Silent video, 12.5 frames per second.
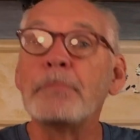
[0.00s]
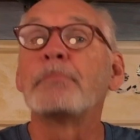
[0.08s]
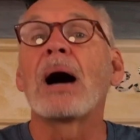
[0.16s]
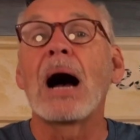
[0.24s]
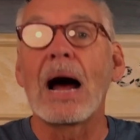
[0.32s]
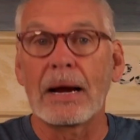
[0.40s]

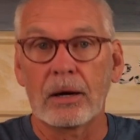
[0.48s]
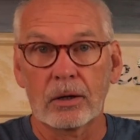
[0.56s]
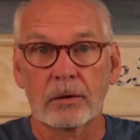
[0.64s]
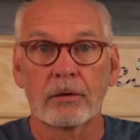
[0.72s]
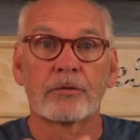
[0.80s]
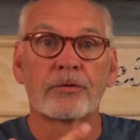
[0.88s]

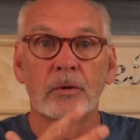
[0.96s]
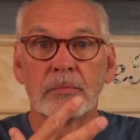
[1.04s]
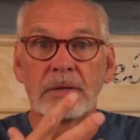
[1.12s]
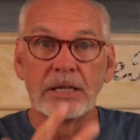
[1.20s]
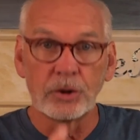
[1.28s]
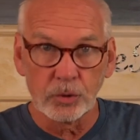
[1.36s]
empire
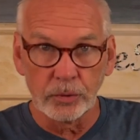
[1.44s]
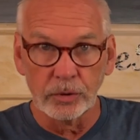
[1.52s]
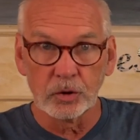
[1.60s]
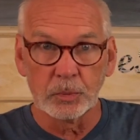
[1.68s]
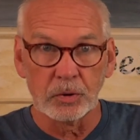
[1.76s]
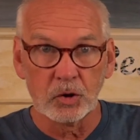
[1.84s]
from
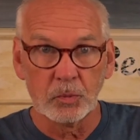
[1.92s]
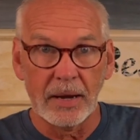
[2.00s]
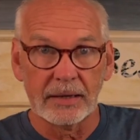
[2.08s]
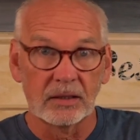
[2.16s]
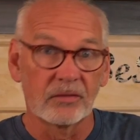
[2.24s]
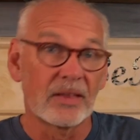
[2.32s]
Israel's
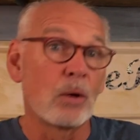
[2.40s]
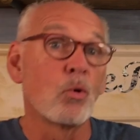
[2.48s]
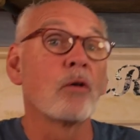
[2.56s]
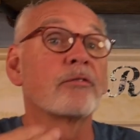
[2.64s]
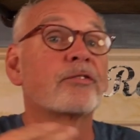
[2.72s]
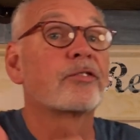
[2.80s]
perspective. They
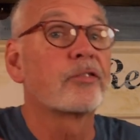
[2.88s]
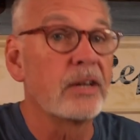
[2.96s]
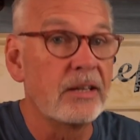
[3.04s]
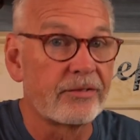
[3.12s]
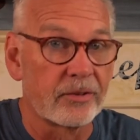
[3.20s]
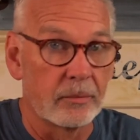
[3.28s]
want
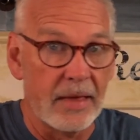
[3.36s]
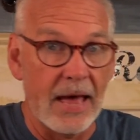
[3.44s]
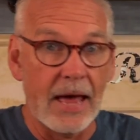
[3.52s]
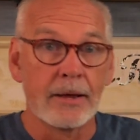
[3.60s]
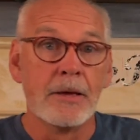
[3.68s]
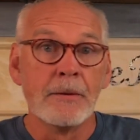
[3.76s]
free from
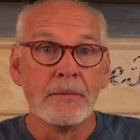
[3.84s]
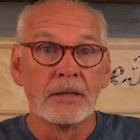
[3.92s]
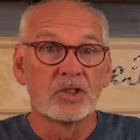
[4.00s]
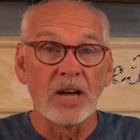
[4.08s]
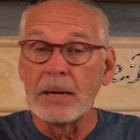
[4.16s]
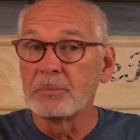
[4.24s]
that.
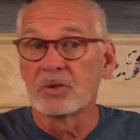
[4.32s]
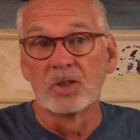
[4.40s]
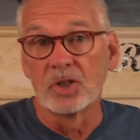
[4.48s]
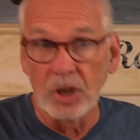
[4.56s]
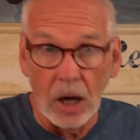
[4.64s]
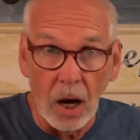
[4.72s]
James
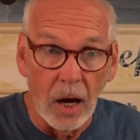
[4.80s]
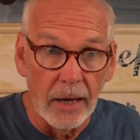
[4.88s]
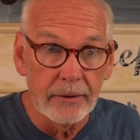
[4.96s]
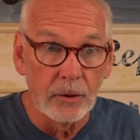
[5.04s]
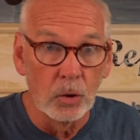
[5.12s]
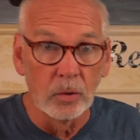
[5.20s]
and
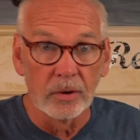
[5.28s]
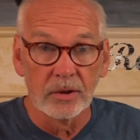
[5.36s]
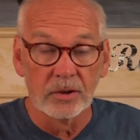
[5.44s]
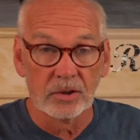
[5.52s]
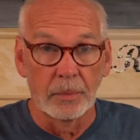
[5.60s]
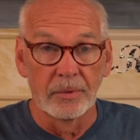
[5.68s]
John, who
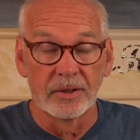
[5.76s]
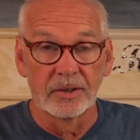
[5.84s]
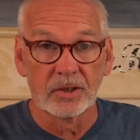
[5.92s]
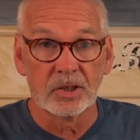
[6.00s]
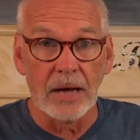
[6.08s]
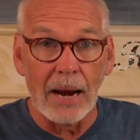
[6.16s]
were some of
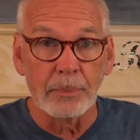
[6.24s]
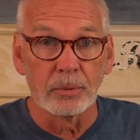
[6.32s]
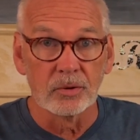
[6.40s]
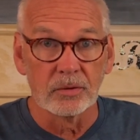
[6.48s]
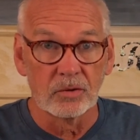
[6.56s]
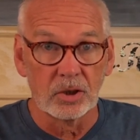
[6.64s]
the
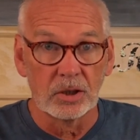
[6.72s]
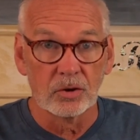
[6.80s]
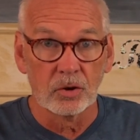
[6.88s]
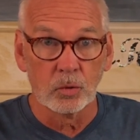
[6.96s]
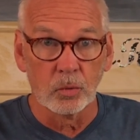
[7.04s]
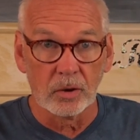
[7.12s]
disciples of
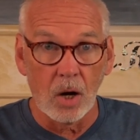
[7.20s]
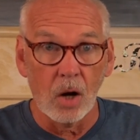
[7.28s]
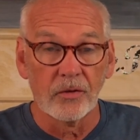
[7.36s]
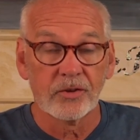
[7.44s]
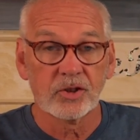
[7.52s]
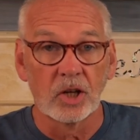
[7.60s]
Jesus, were
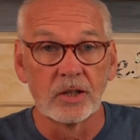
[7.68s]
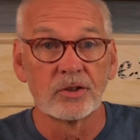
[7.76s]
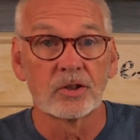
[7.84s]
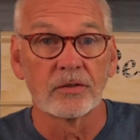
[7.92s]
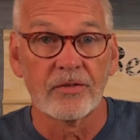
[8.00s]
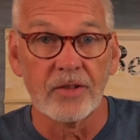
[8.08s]
called
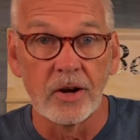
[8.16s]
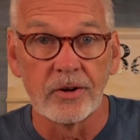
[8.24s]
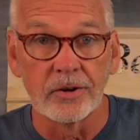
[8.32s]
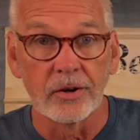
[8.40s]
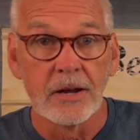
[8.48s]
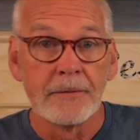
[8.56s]
sons of
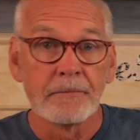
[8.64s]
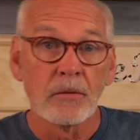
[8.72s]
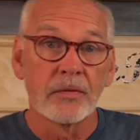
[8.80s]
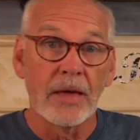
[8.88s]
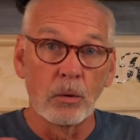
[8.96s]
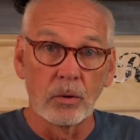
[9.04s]
thunder.
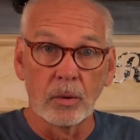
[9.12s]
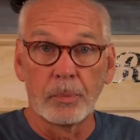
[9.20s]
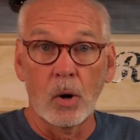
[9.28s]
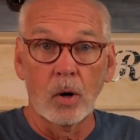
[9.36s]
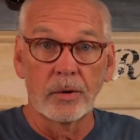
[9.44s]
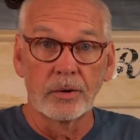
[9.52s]
They were the
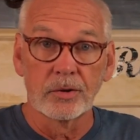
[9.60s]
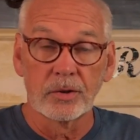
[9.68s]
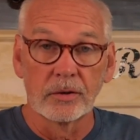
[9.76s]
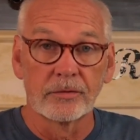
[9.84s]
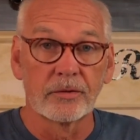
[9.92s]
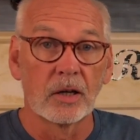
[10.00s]

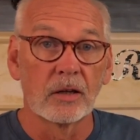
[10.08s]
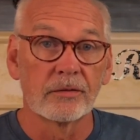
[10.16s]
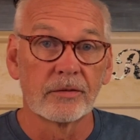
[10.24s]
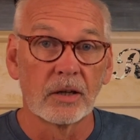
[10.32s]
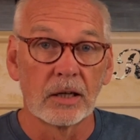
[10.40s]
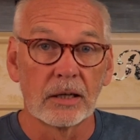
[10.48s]
partners
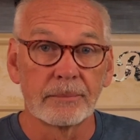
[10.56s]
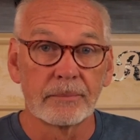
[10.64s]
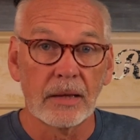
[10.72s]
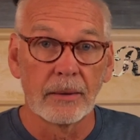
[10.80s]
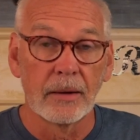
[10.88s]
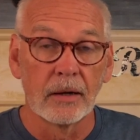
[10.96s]

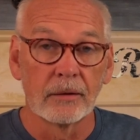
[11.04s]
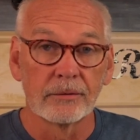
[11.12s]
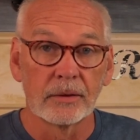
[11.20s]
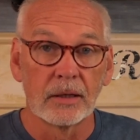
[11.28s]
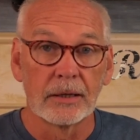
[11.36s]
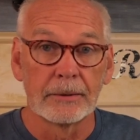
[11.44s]

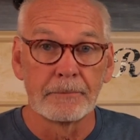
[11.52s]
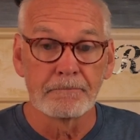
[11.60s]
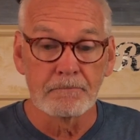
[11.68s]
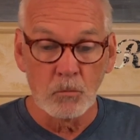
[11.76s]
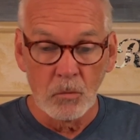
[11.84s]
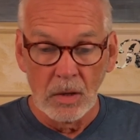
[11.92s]
of
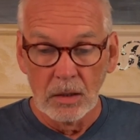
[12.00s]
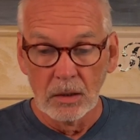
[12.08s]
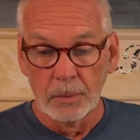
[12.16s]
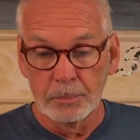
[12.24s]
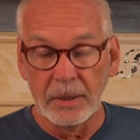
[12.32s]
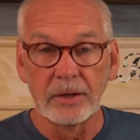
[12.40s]

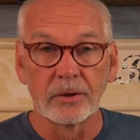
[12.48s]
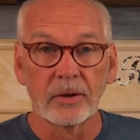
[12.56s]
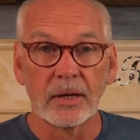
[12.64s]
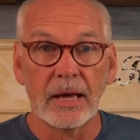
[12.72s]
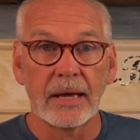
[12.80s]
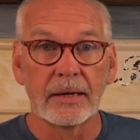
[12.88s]

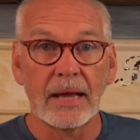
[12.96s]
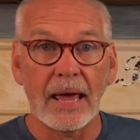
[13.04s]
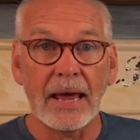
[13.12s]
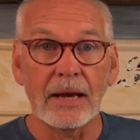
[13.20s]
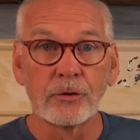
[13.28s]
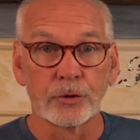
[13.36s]
Peter and
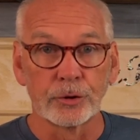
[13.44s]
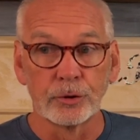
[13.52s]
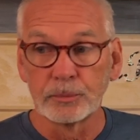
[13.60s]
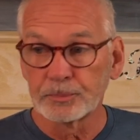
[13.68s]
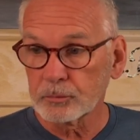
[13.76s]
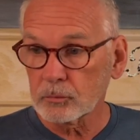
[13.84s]

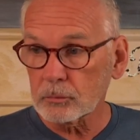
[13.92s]
Andrew,